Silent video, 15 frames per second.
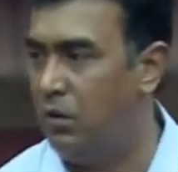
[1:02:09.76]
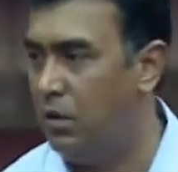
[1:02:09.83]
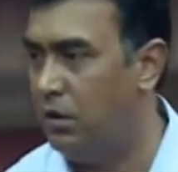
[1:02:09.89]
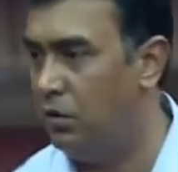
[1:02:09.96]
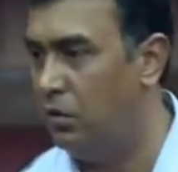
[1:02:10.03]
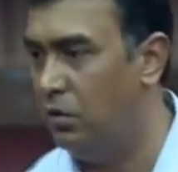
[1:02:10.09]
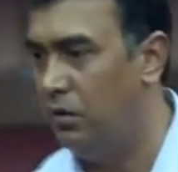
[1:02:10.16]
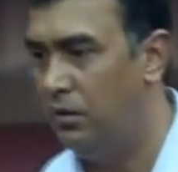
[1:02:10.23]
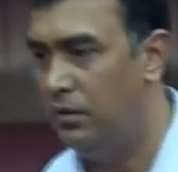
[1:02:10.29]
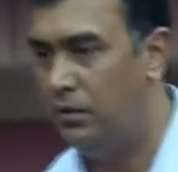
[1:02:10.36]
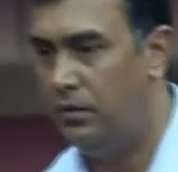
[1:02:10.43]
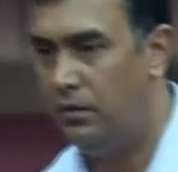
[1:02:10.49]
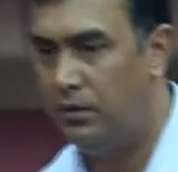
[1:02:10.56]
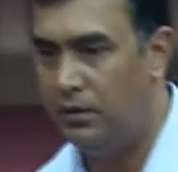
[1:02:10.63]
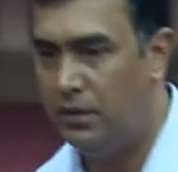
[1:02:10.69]
oligo
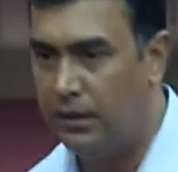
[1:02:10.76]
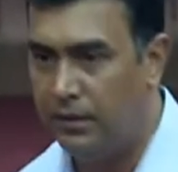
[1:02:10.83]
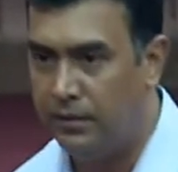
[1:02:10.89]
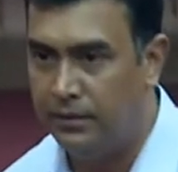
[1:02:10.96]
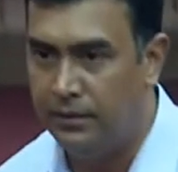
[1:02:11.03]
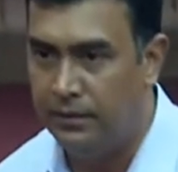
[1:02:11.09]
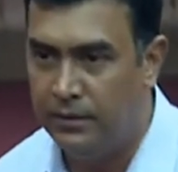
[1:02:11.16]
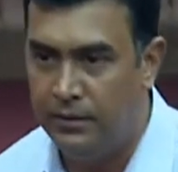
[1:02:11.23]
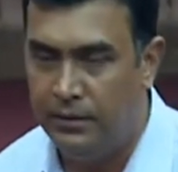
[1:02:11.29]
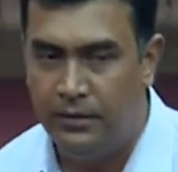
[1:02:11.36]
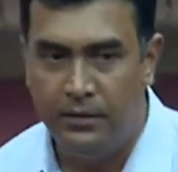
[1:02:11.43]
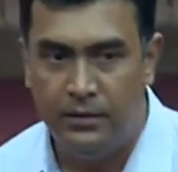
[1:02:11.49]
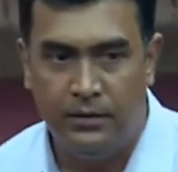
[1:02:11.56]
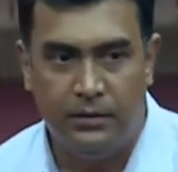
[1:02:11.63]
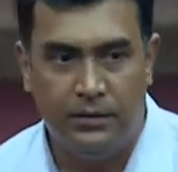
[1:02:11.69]
T.
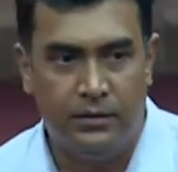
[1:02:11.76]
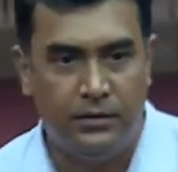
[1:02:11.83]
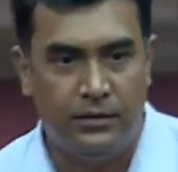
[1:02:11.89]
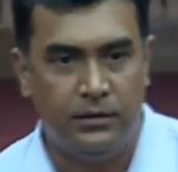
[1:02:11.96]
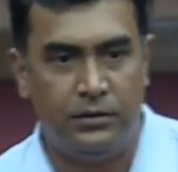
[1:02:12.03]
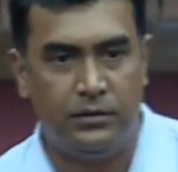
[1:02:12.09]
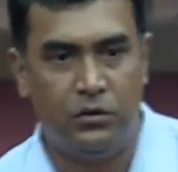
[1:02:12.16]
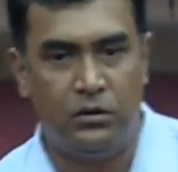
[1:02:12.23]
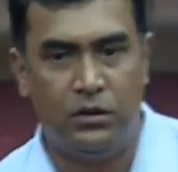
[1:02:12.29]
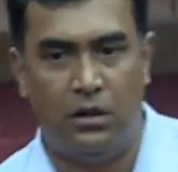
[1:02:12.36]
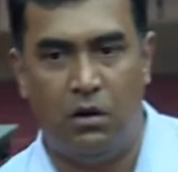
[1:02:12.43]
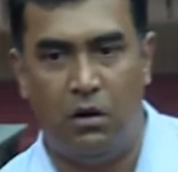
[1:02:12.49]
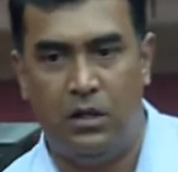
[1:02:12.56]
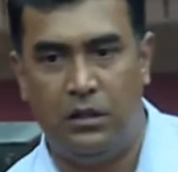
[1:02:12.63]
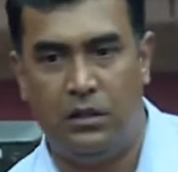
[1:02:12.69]
So, the
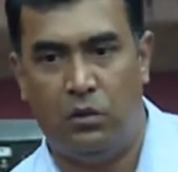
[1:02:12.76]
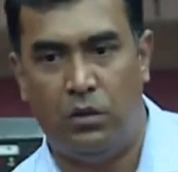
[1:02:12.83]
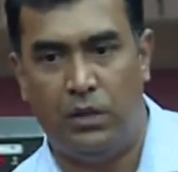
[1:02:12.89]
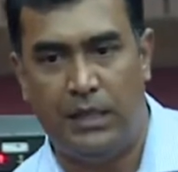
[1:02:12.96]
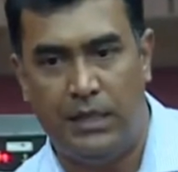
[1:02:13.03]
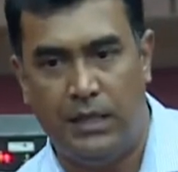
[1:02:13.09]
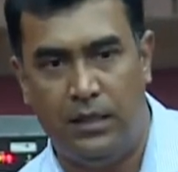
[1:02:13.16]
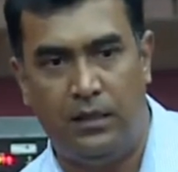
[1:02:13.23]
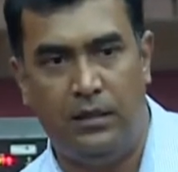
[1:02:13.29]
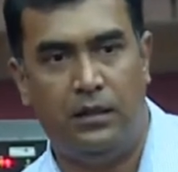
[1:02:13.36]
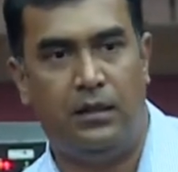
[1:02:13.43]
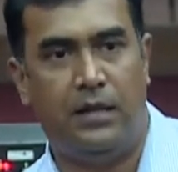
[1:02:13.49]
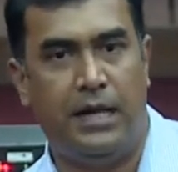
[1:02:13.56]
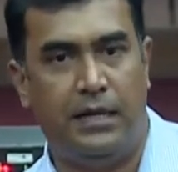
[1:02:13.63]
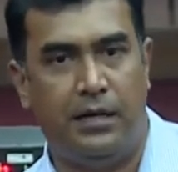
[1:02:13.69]
oligo A
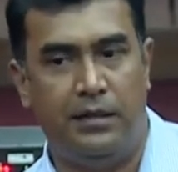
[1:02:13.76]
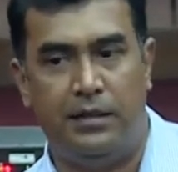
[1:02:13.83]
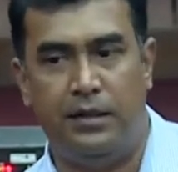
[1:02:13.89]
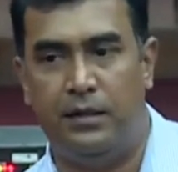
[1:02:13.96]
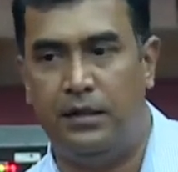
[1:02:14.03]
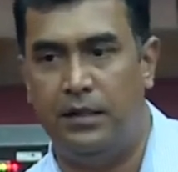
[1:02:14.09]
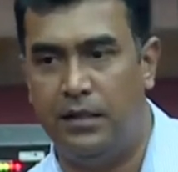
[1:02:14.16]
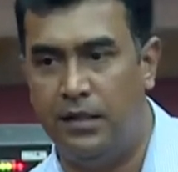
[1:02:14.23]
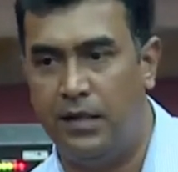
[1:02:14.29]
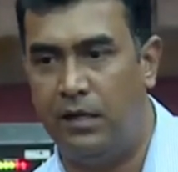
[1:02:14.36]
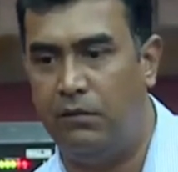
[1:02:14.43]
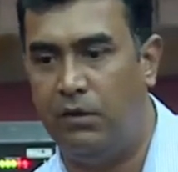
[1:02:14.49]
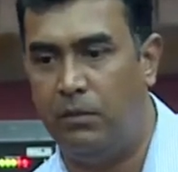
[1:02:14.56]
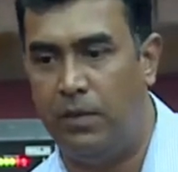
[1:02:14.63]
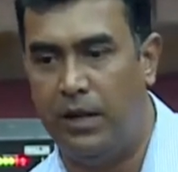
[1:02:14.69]
ligated DNA
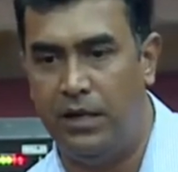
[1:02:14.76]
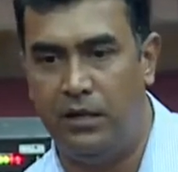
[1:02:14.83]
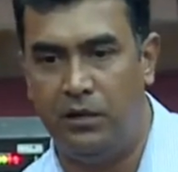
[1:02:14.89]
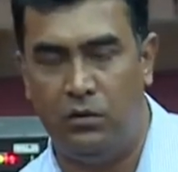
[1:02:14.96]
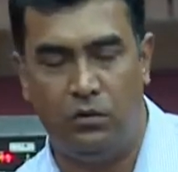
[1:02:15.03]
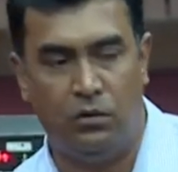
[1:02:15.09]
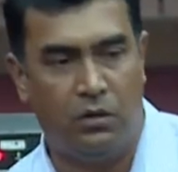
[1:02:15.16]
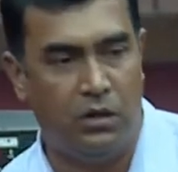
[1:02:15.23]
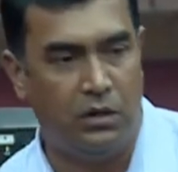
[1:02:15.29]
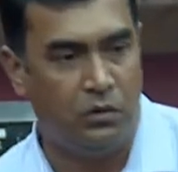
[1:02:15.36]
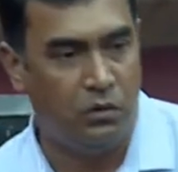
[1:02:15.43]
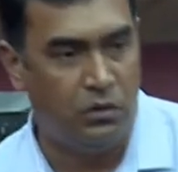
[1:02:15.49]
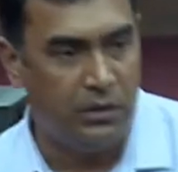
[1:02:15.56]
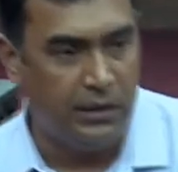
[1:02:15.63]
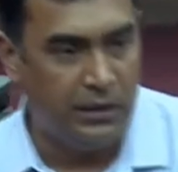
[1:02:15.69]
will bind to
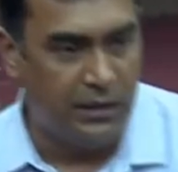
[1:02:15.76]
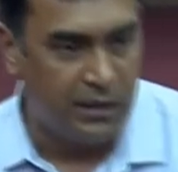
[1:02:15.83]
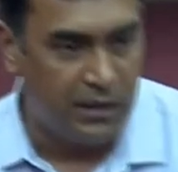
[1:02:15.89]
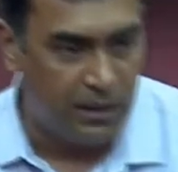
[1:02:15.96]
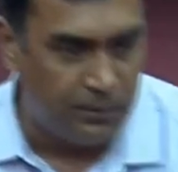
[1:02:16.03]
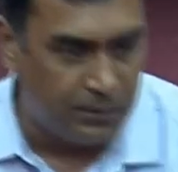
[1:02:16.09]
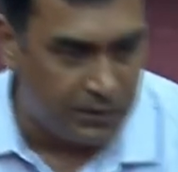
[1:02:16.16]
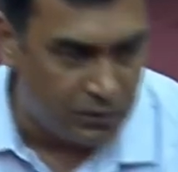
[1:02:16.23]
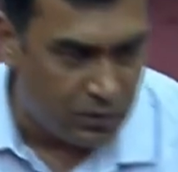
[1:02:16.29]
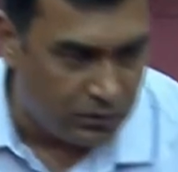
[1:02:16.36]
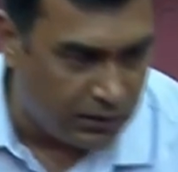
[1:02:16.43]
oligo T adapters on